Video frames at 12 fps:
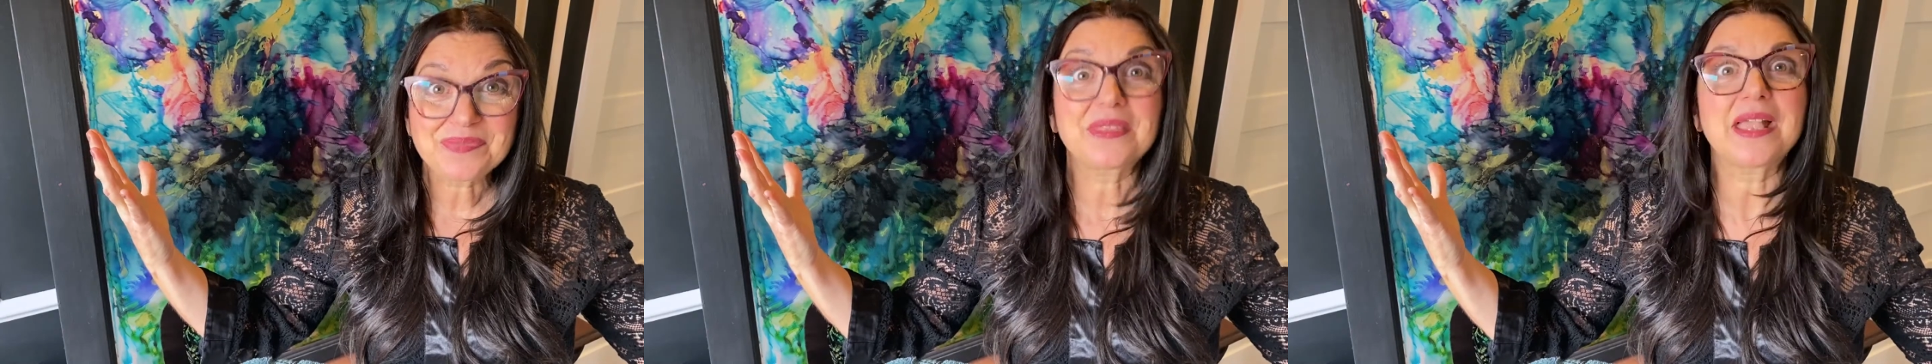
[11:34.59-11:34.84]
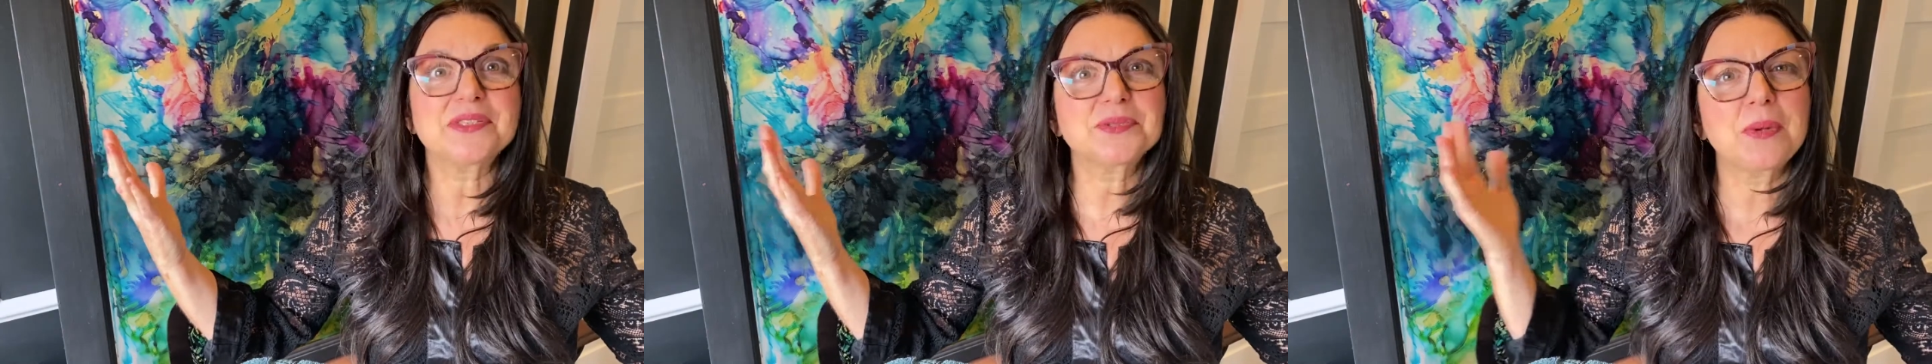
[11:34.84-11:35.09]

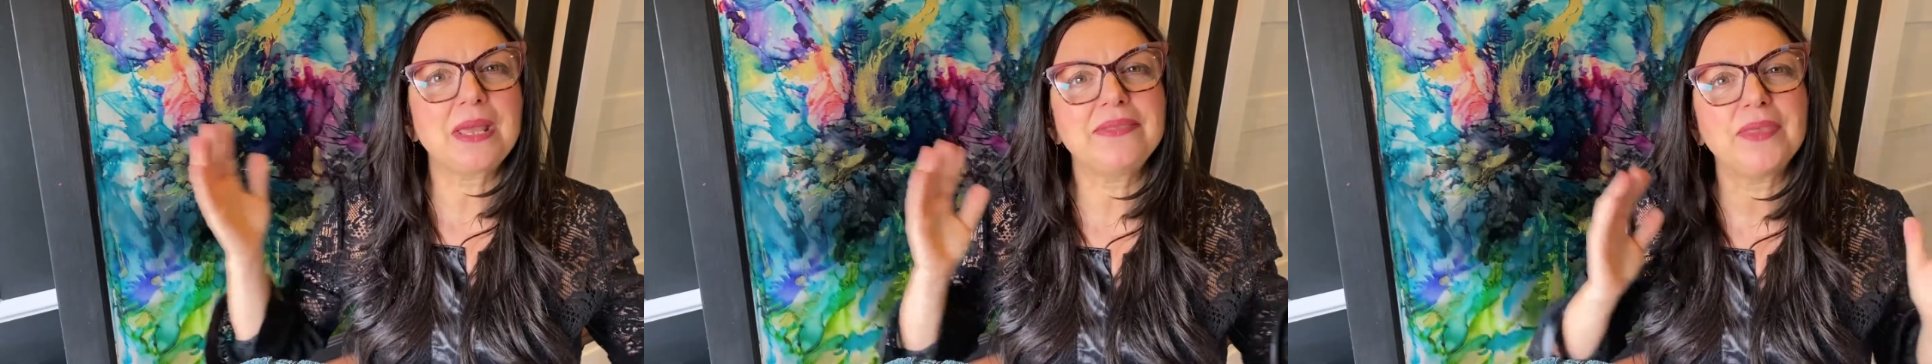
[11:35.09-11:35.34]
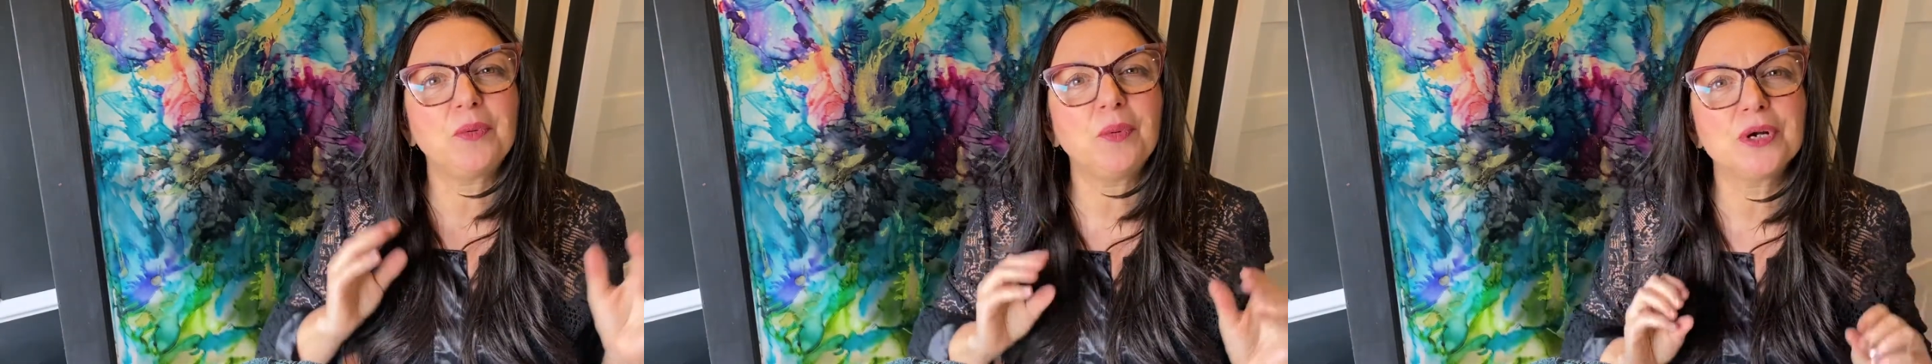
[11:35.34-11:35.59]
That's right,
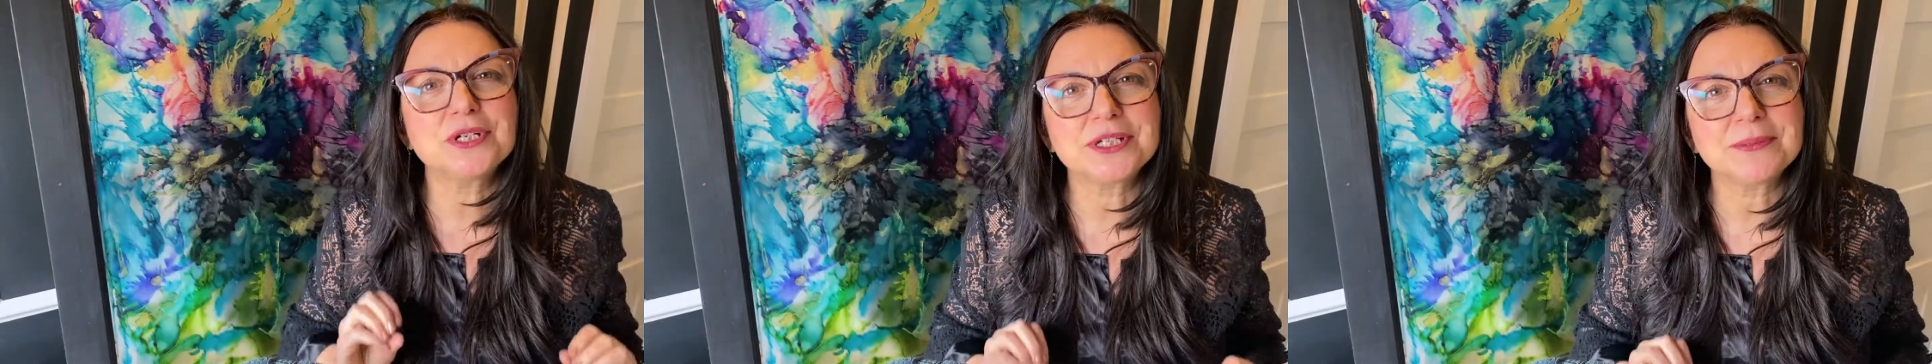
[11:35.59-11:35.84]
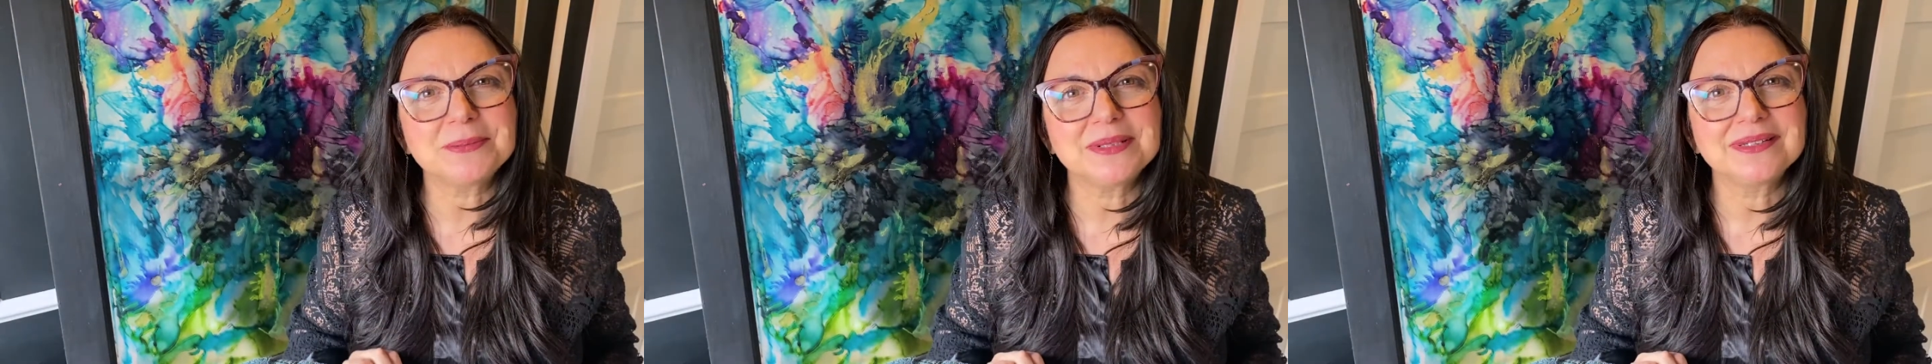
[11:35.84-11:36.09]
they
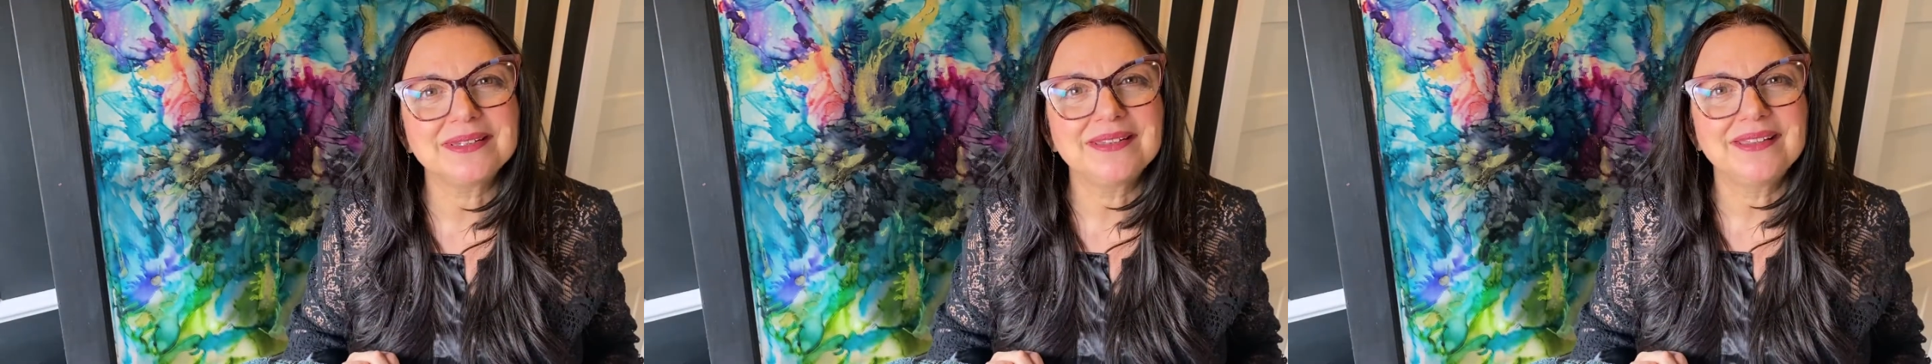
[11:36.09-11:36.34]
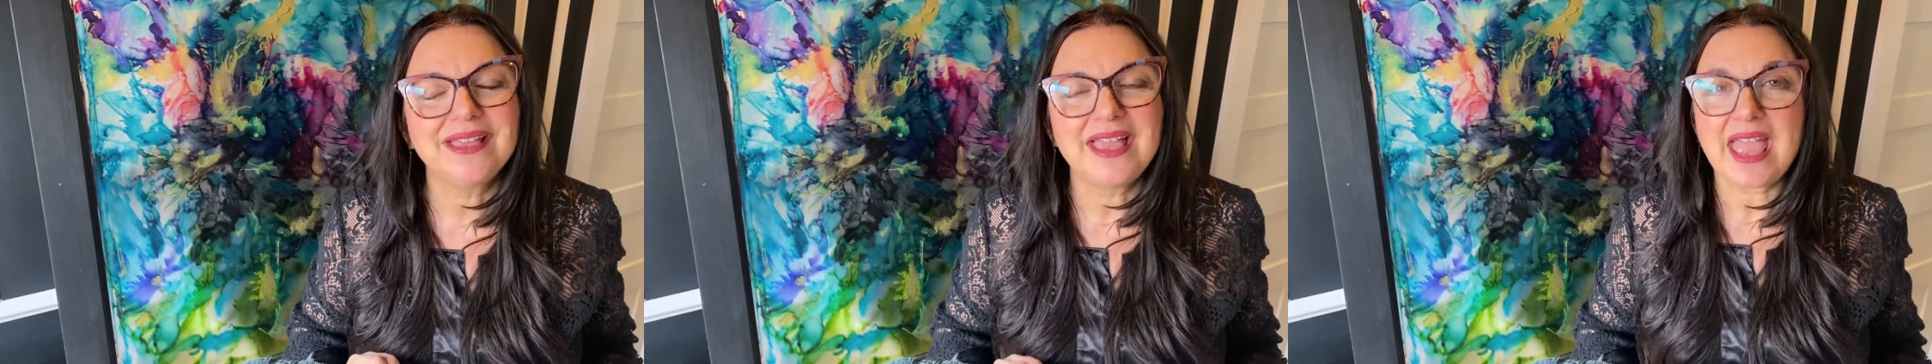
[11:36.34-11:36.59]
worshiped.
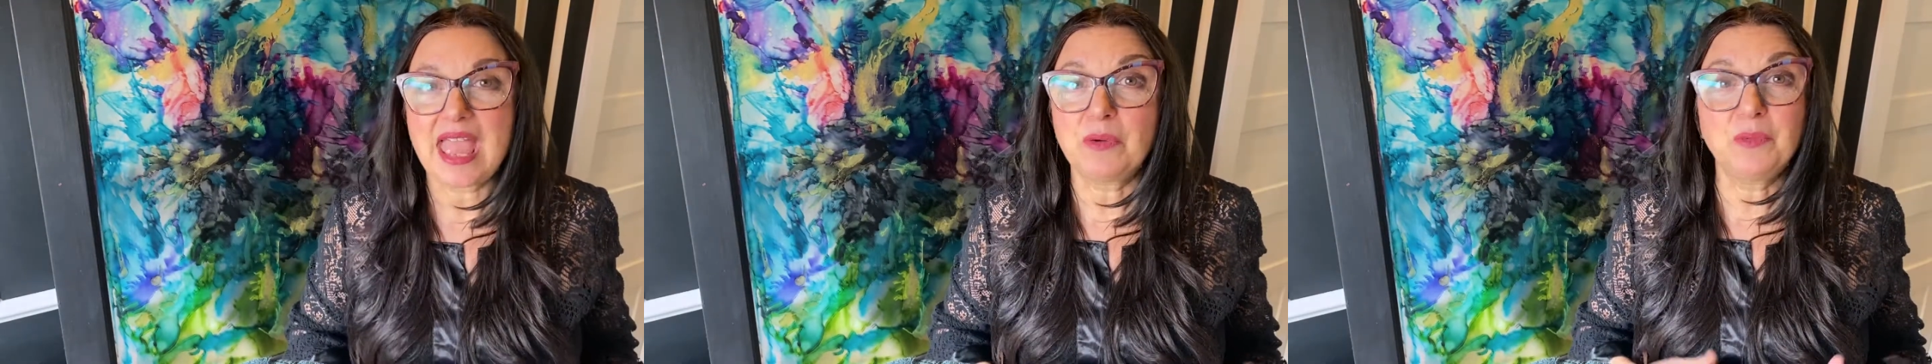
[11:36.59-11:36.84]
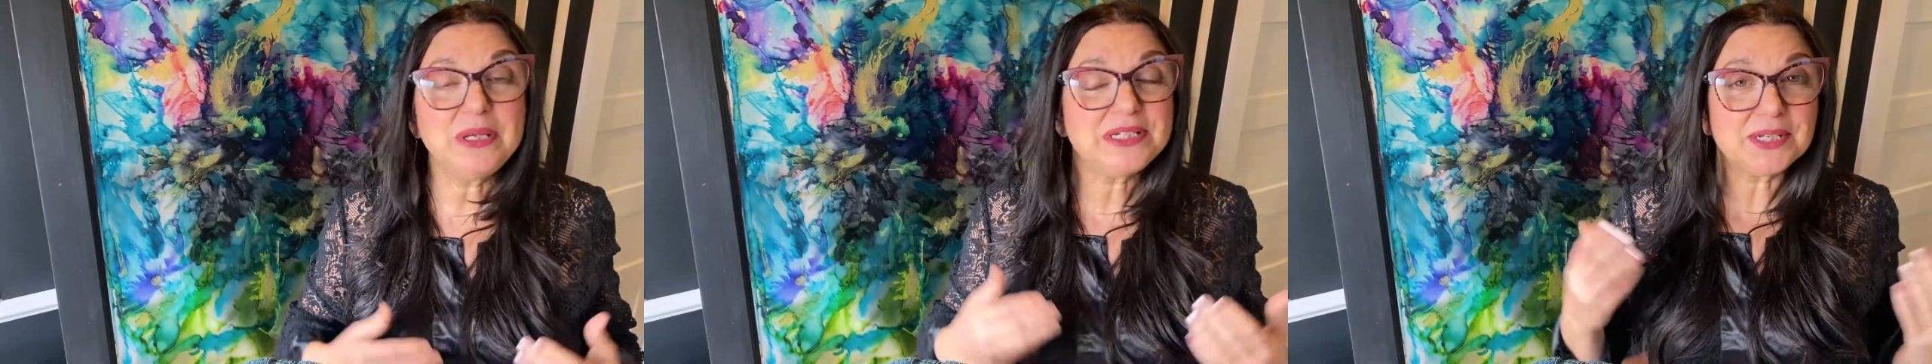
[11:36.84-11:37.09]

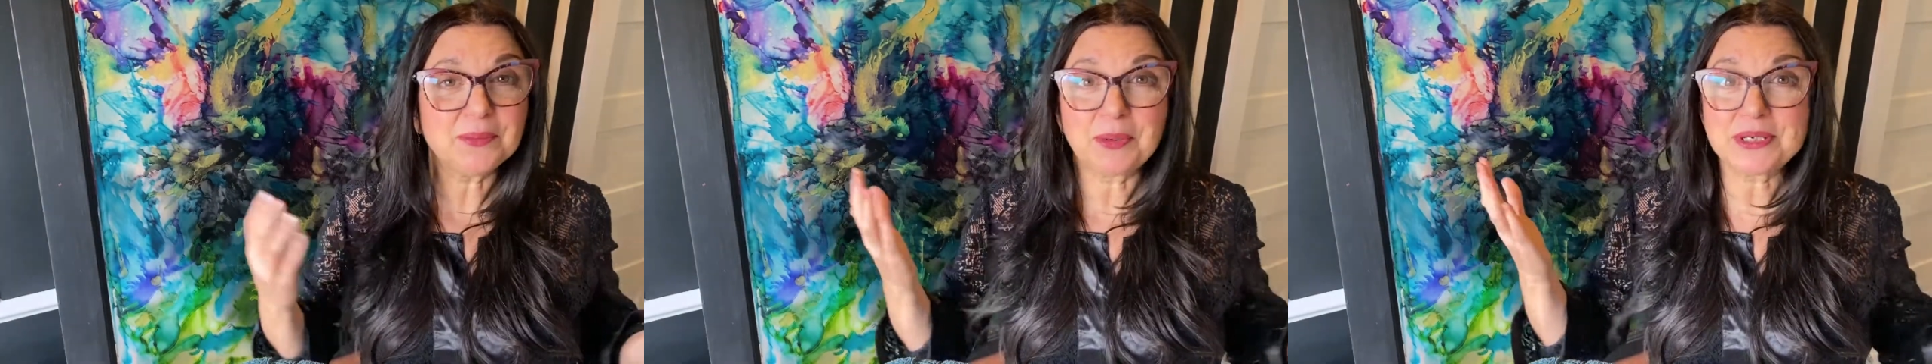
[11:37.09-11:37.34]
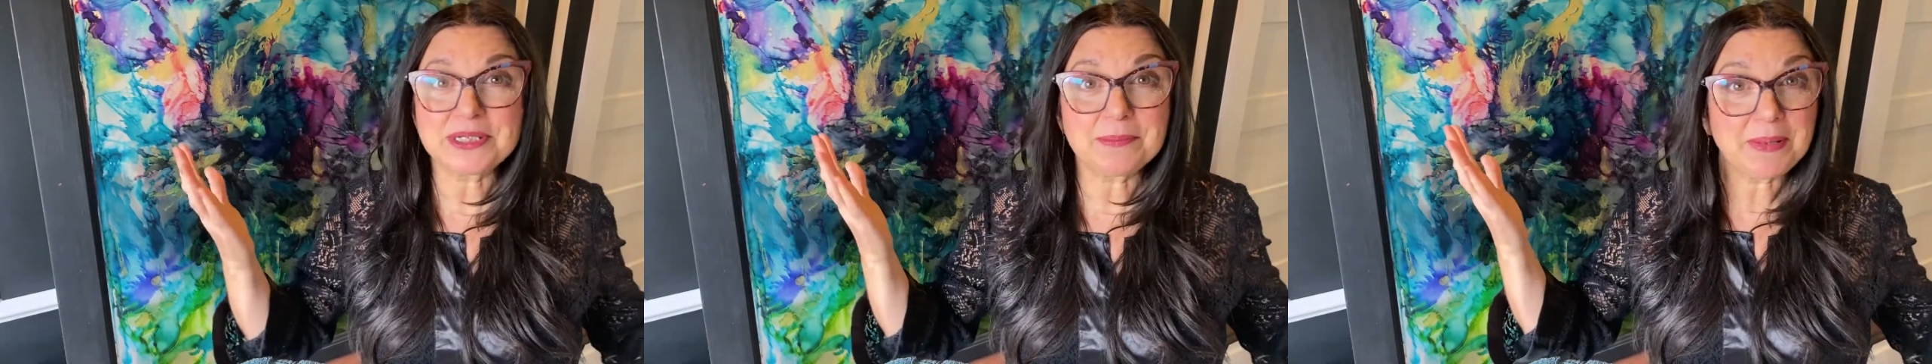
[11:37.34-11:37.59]
And we should
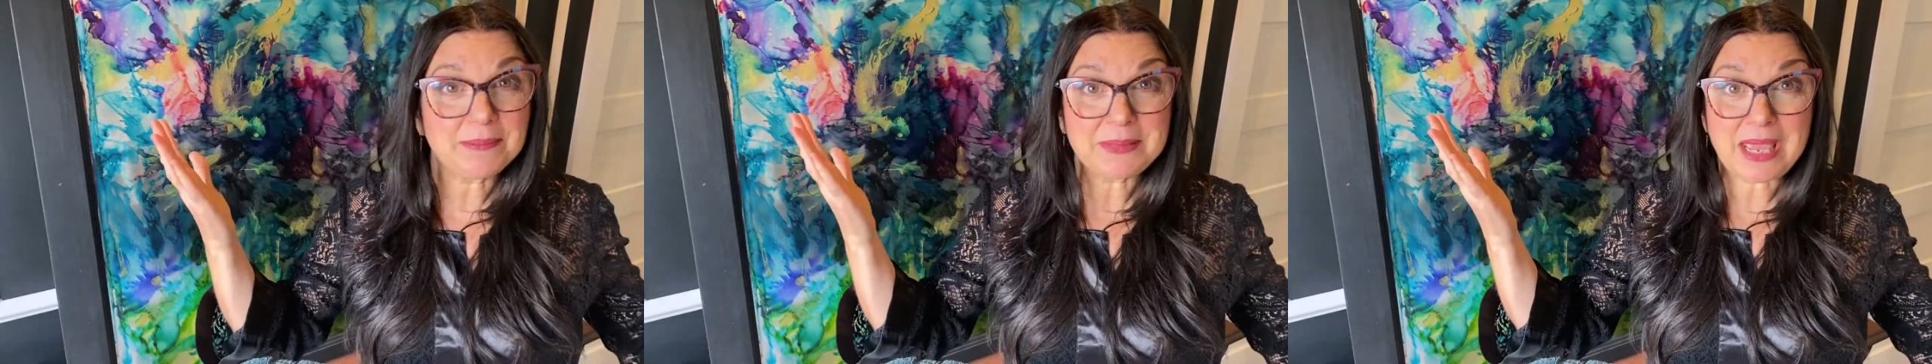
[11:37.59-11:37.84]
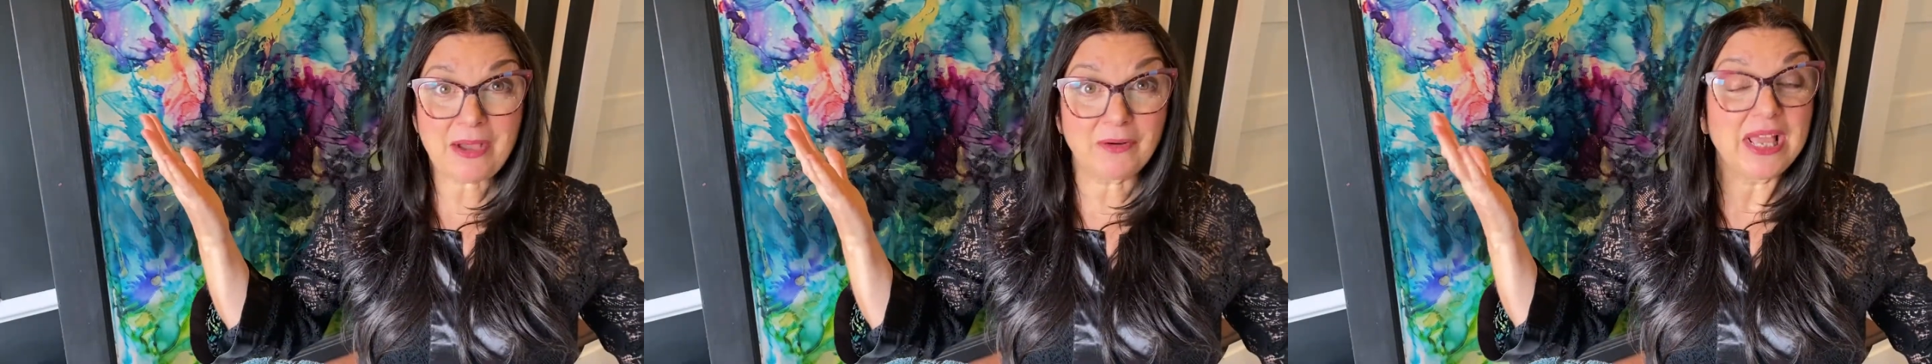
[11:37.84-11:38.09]
worship him
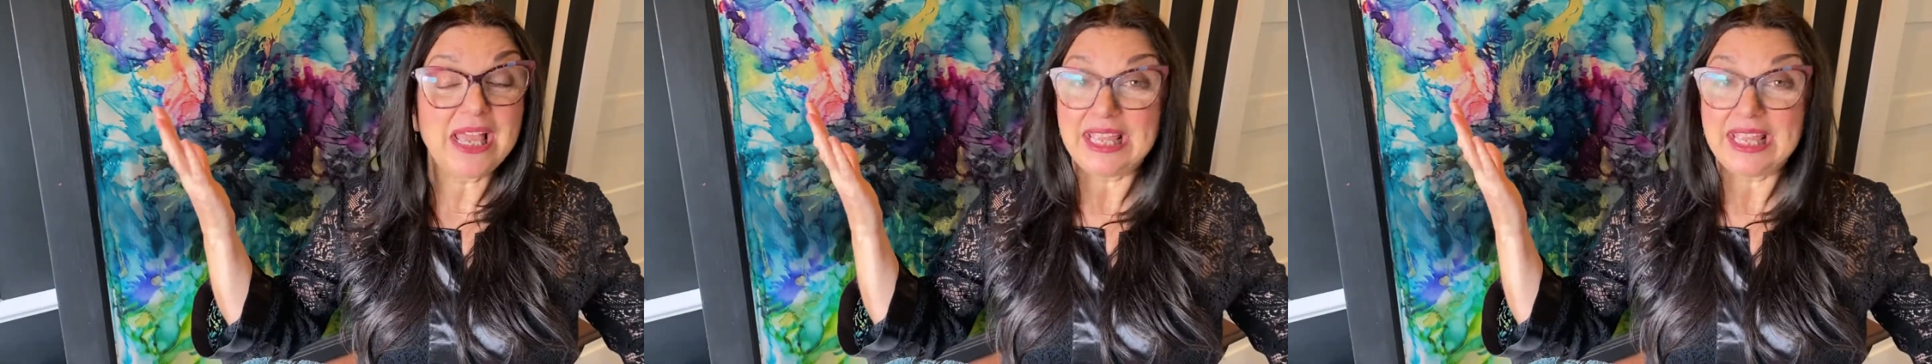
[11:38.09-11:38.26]
now.